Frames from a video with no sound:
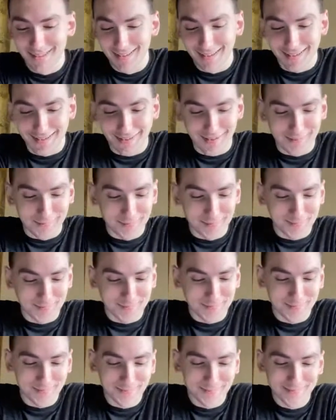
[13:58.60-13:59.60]
um,
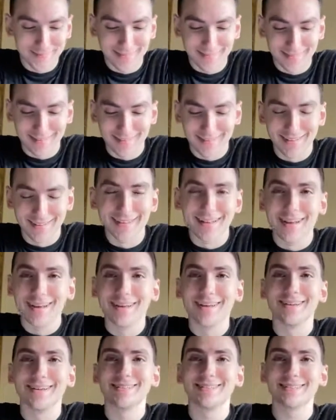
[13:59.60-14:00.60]

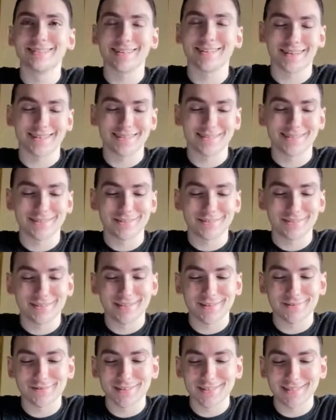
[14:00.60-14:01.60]
yeah, so
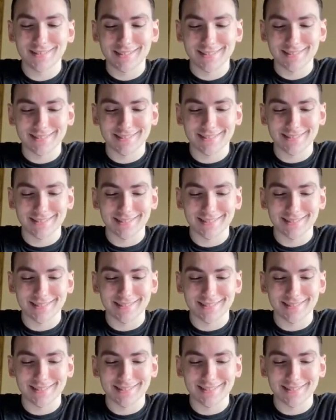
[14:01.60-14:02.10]
it really is